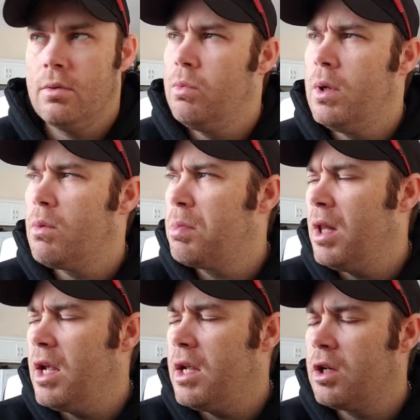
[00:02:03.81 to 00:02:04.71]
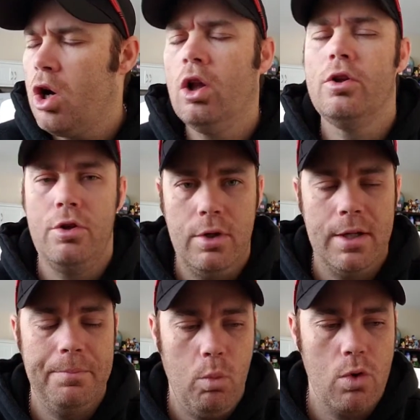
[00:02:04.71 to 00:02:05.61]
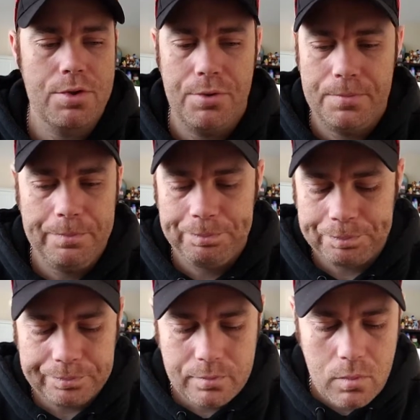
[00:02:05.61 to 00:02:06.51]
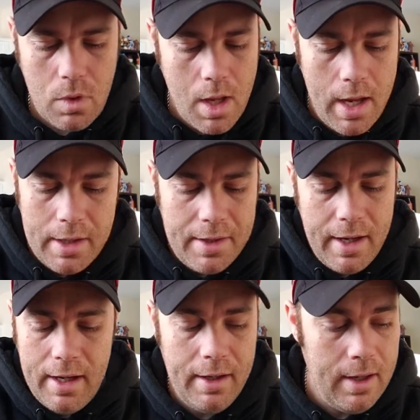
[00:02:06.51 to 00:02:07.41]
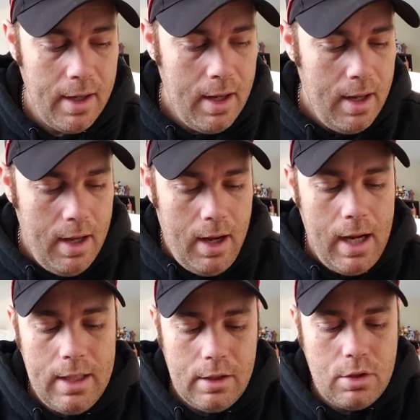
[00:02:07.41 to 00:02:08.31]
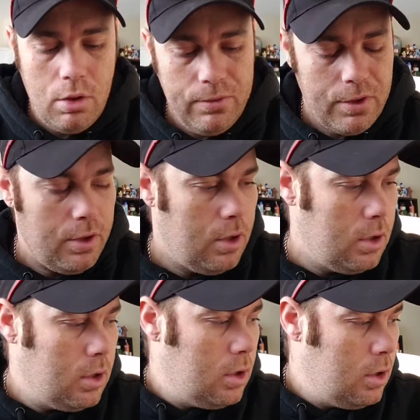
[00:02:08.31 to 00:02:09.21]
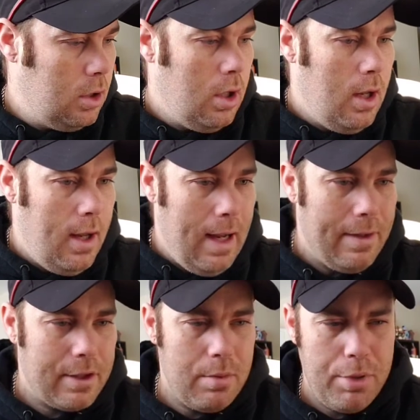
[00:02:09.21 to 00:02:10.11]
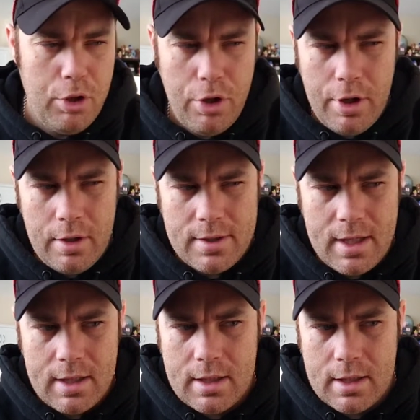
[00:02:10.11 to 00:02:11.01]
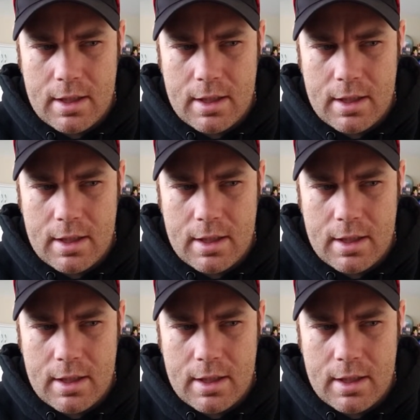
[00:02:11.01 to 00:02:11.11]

We were playing Call of Duty Warzone, and I looked over at the computer and I was like,